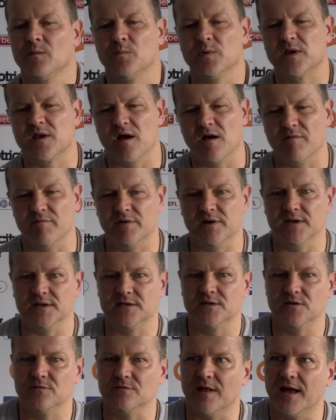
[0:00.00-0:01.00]
We can't really
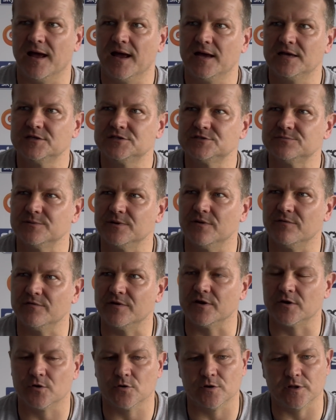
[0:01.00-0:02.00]
do that, Ash. We're not
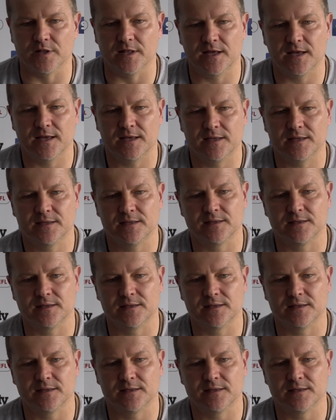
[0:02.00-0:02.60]
very good at that.